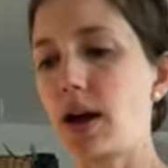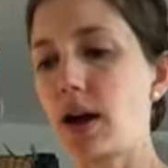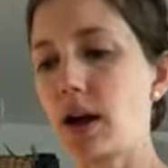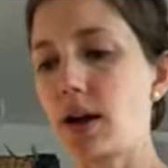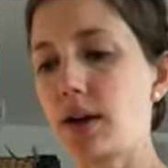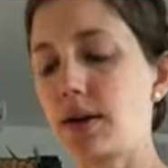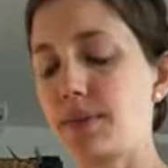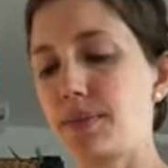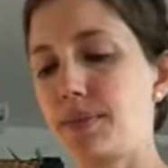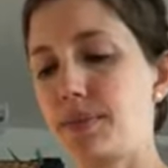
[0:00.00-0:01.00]

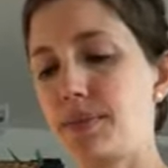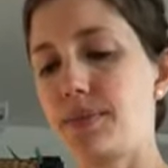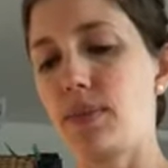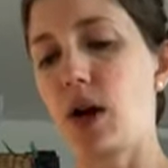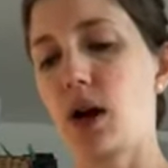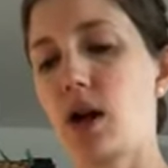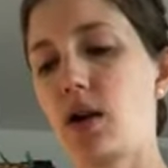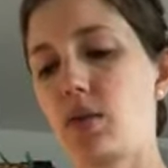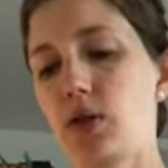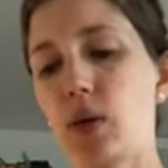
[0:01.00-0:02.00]
um,
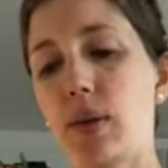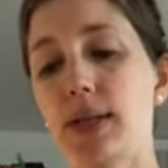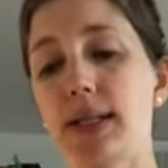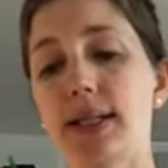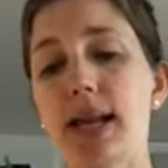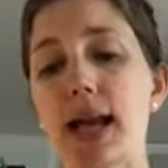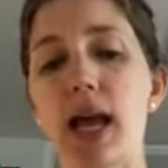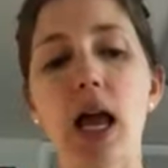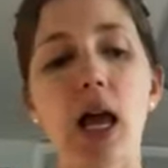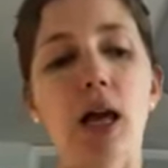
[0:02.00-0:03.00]
what do I want to say?
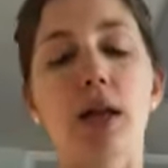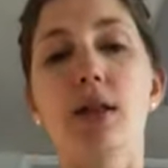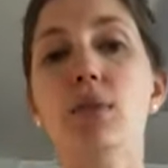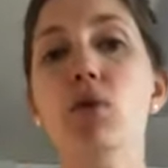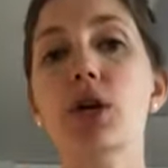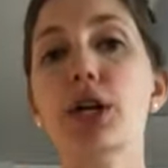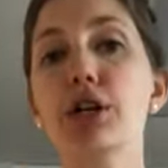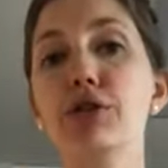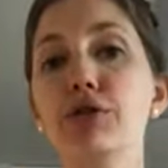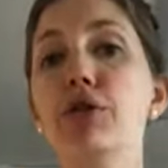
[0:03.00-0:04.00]
The more
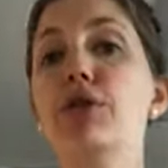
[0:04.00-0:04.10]
you,